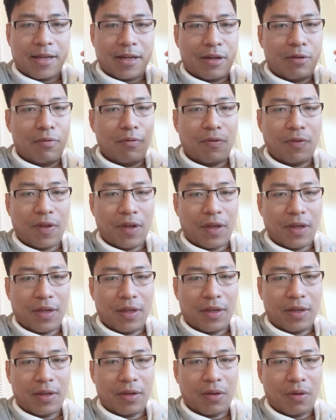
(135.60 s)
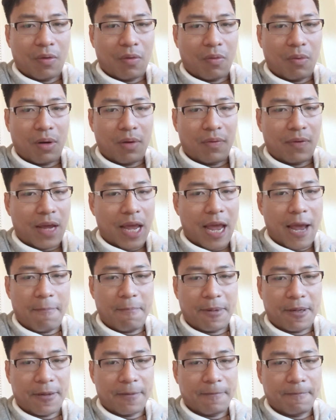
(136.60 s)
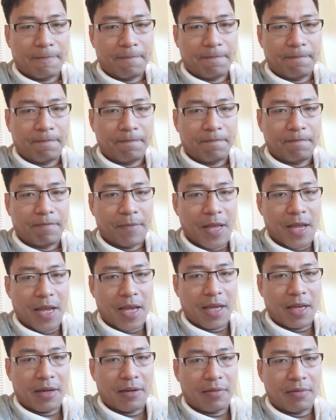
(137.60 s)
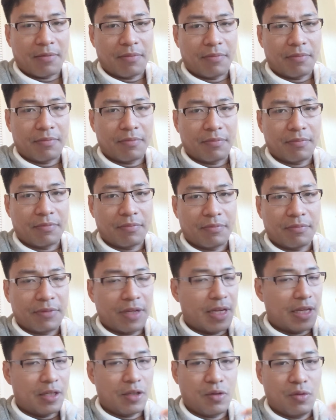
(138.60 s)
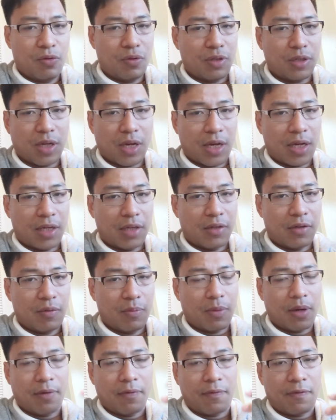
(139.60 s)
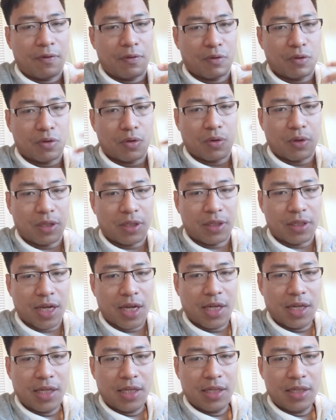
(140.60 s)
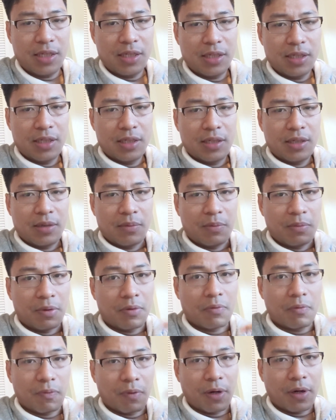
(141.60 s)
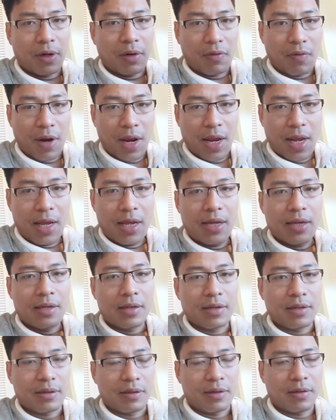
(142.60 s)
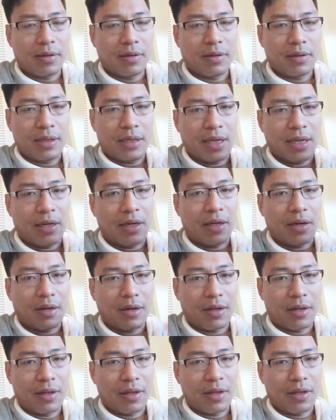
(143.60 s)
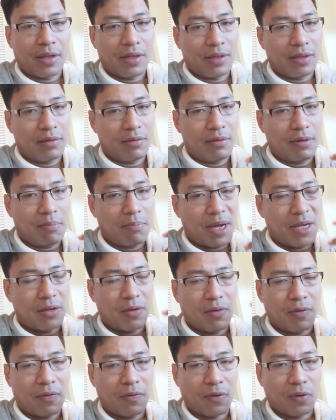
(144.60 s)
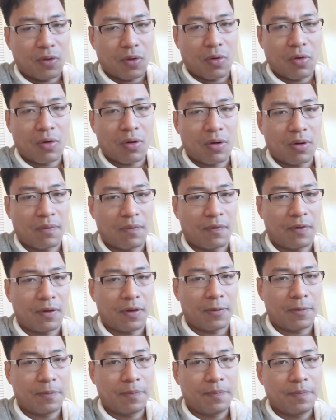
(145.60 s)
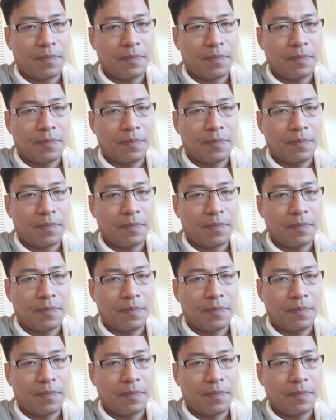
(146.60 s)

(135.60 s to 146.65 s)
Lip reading: thing or whatever happened, then there's two sides. You might feel so exciting, but very rare, you know, and the other thing is make you so comfortable.